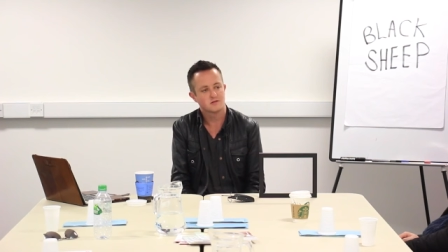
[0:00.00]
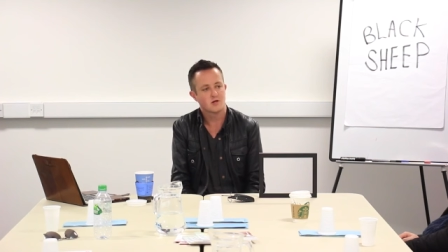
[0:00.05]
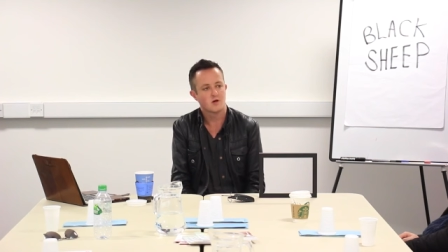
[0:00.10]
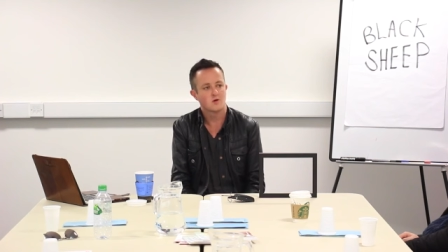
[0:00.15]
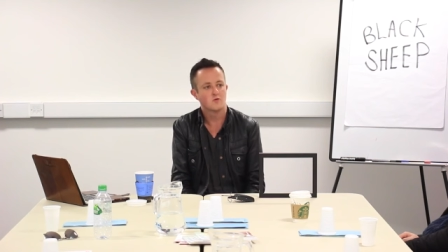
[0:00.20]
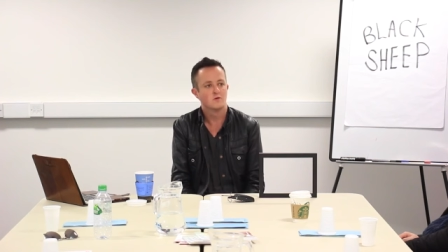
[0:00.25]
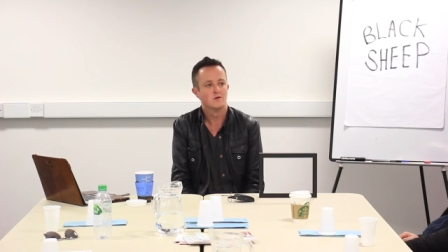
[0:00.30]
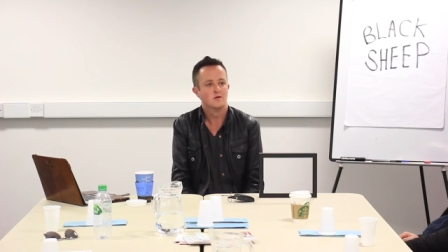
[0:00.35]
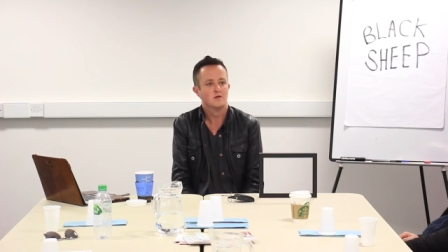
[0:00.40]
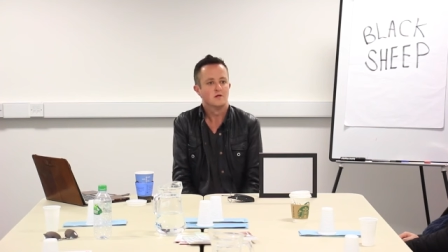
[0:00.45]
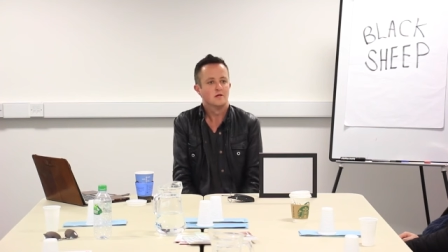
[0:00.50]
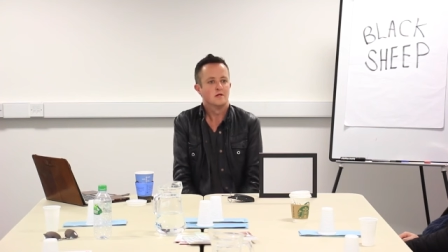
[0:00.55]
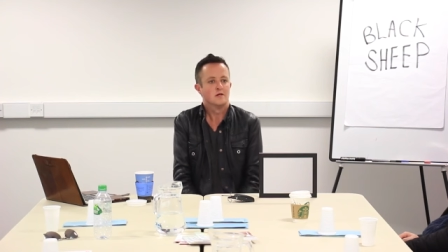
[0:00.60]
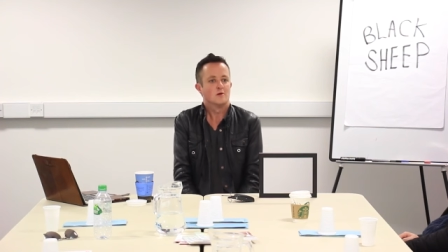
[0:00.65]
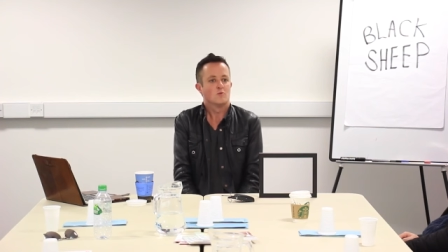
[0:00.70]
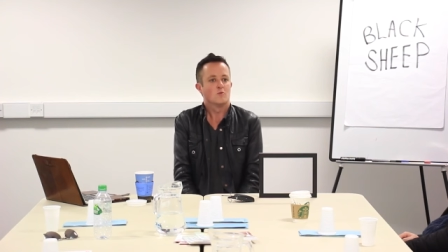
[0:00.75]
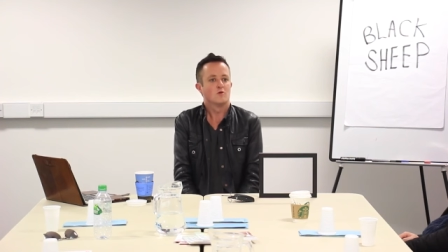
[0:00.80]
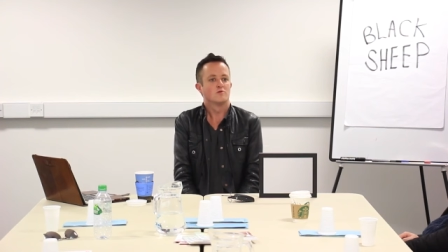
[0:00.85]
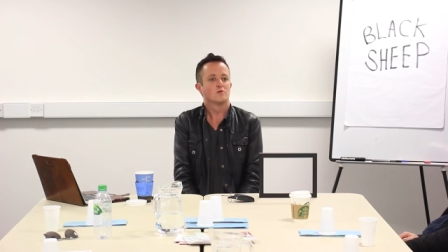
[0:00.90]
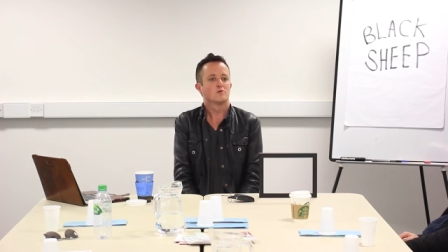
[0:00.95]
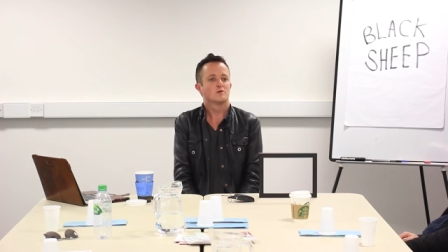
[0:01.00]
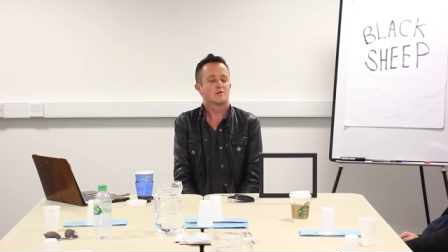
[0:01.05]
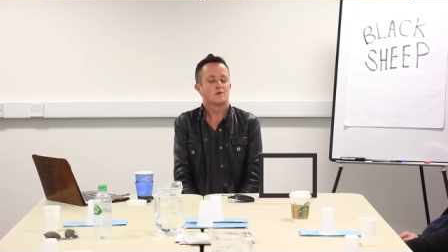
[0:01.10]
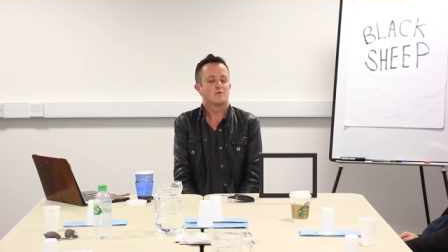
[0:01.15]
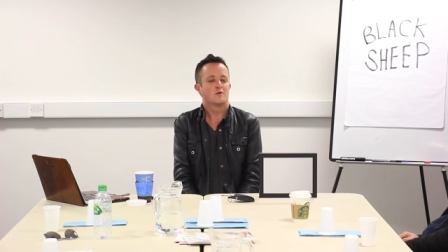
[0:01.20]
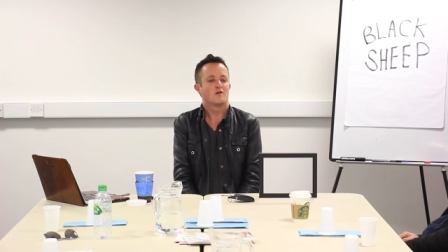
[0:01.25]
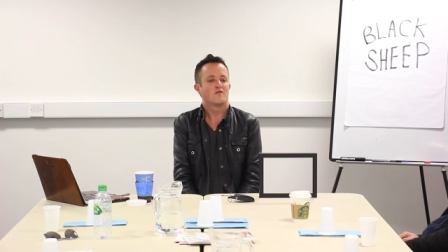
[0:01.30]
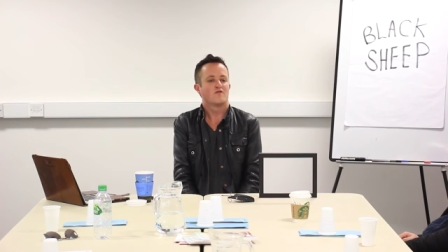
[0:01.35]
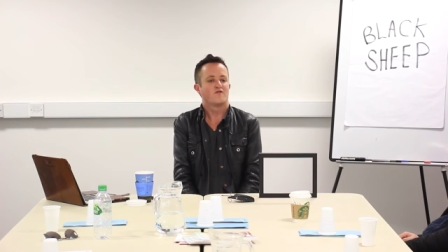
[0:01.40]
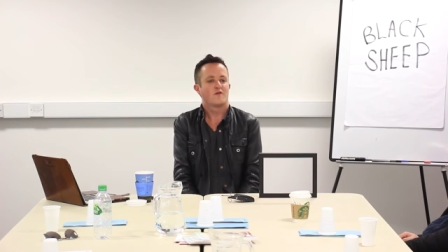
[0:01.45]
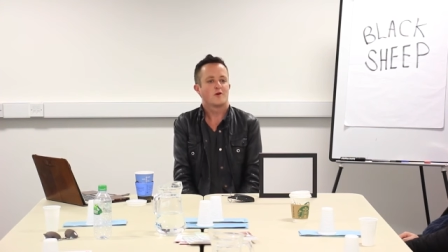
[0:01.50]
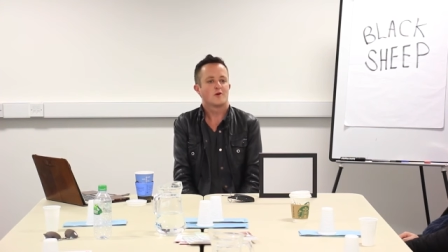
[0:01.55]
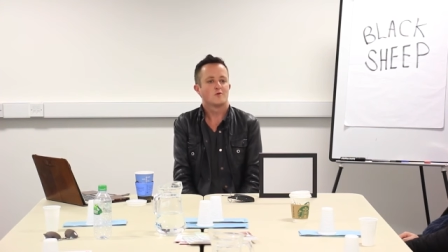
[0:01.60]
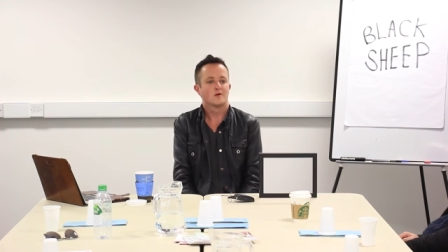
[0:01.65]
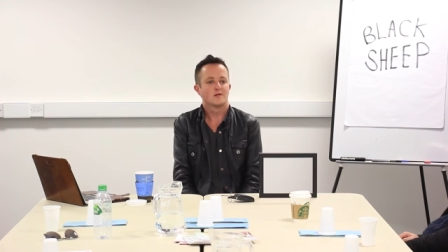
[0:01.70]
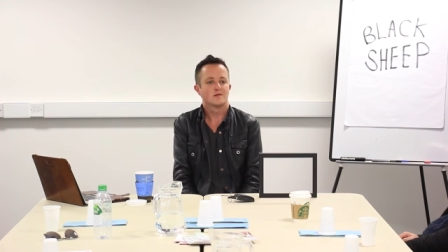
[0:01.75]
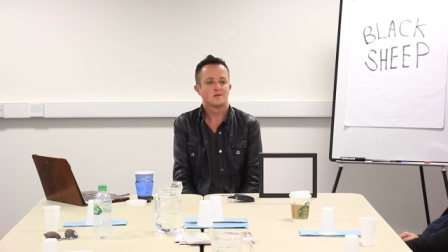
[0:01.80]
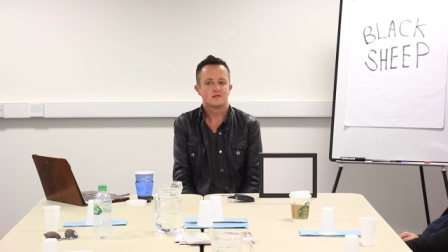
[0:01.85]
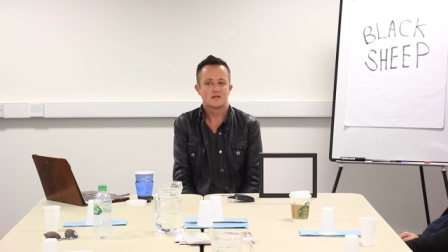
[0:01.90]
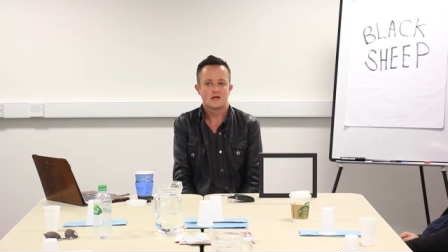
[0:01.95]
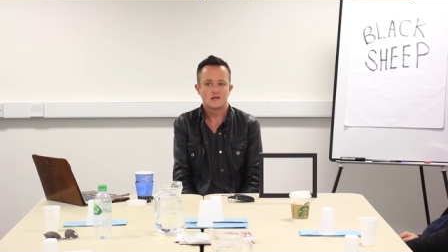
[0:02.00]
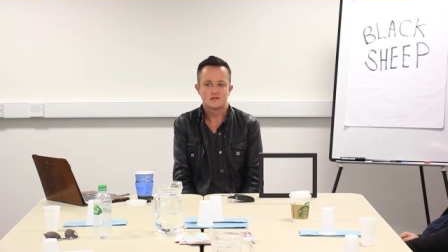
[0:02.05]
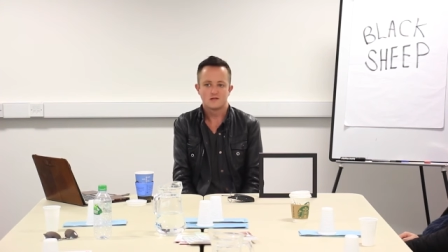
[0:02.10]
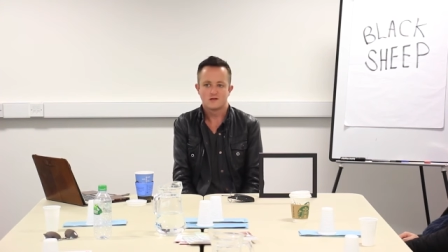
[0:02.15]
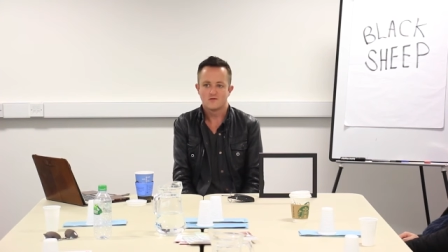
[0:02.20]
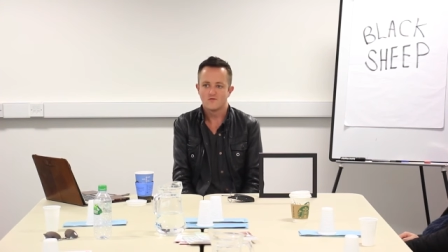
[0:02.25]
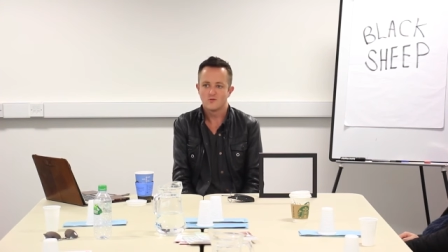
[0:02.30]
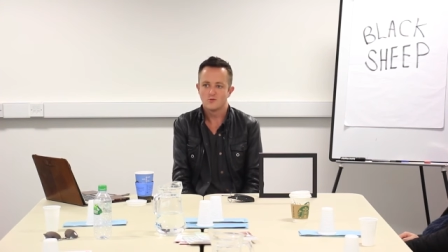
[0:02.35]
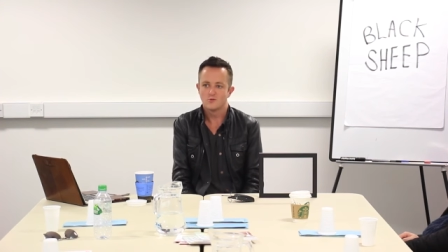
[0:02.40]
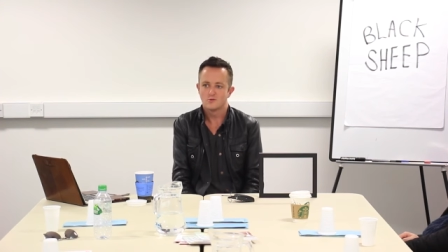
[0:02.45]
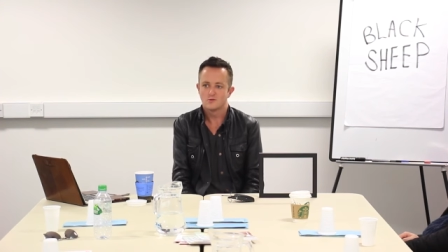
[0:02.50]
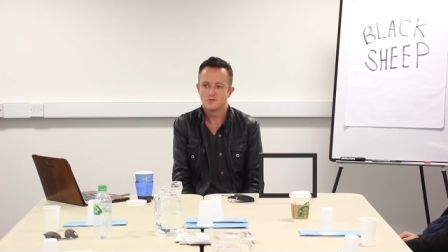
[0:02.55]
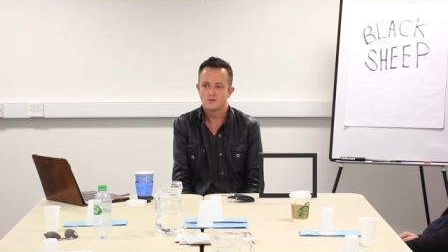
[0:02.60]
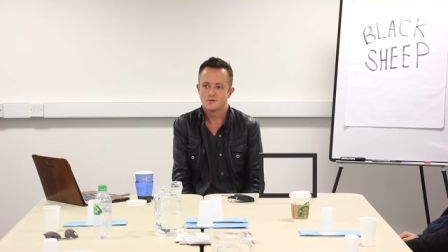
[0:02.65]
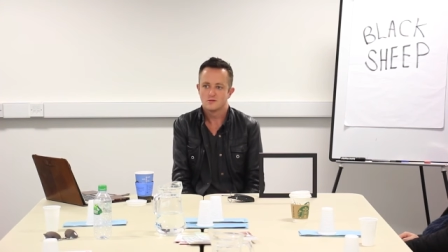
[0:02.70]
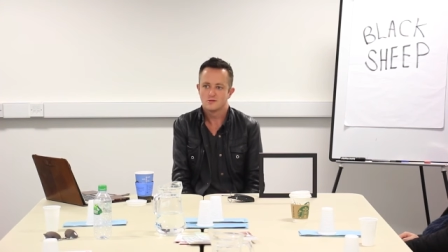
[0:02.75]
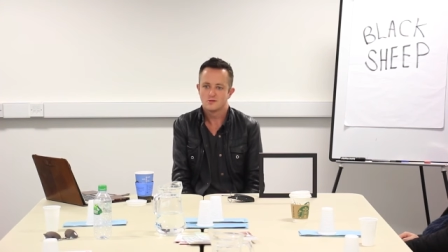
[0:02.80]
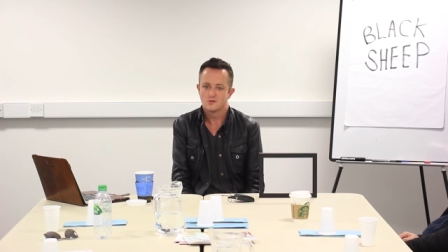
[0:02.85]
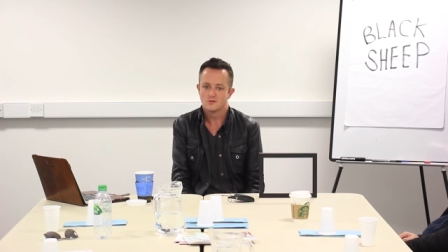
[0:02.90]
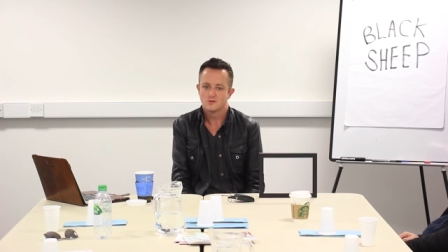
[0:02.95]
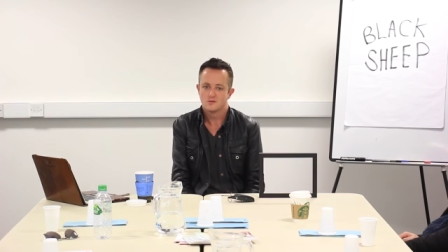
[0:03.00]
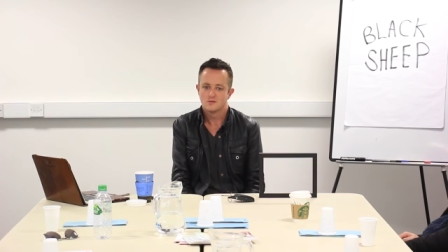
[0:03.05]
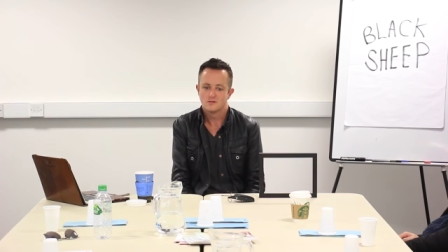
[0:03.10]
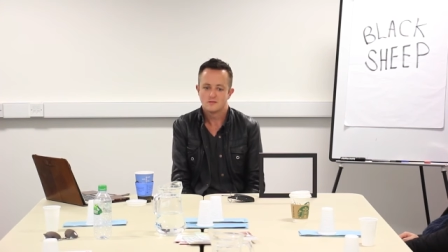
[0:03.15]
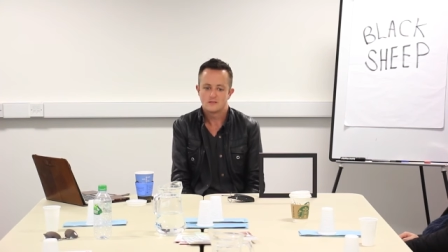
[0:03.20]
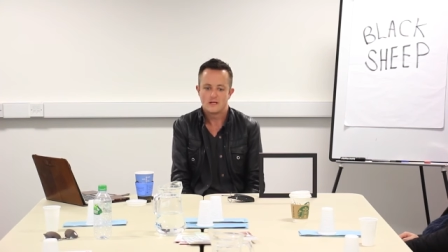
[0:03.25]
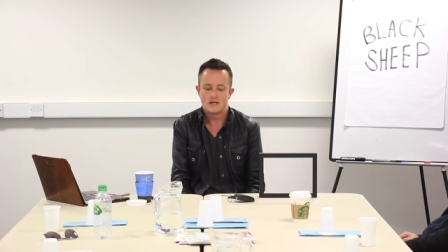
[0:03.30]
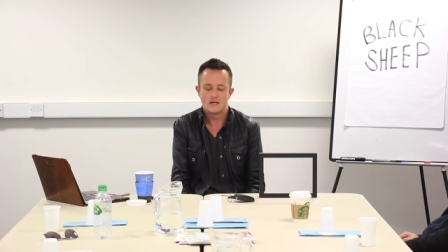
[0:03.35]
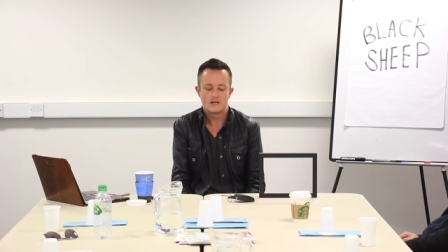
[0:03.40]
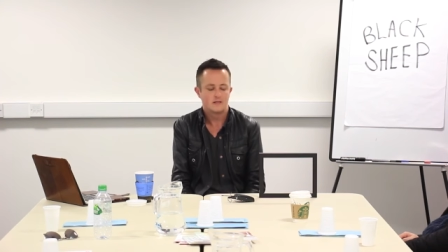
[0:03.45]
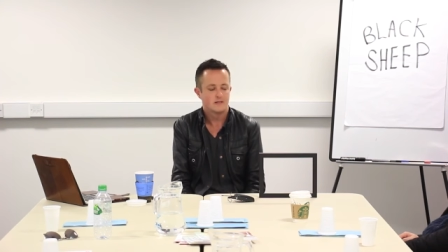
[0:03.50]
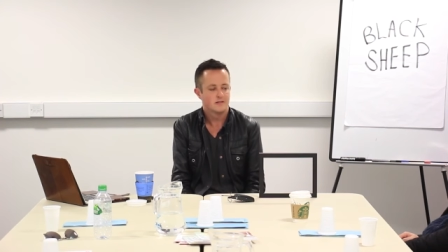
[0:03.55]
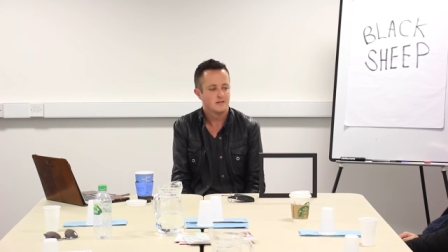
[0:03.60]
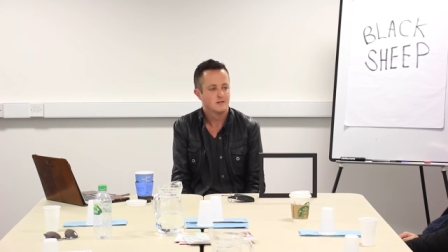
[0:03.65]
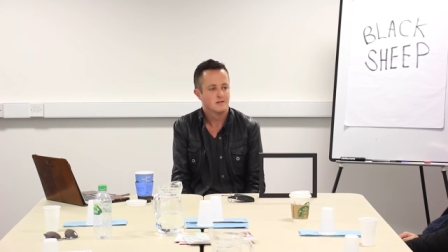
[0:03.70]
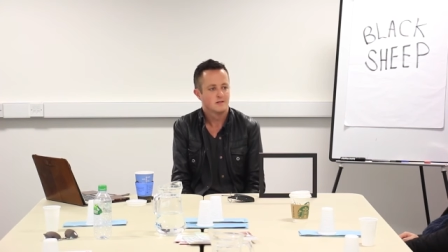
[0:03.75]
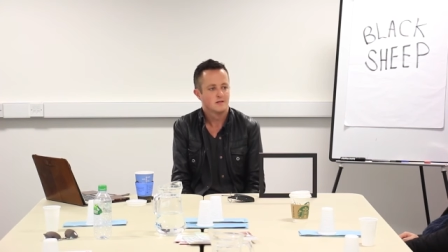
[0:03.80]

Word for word: So we're also not following the dating rules. Yeah.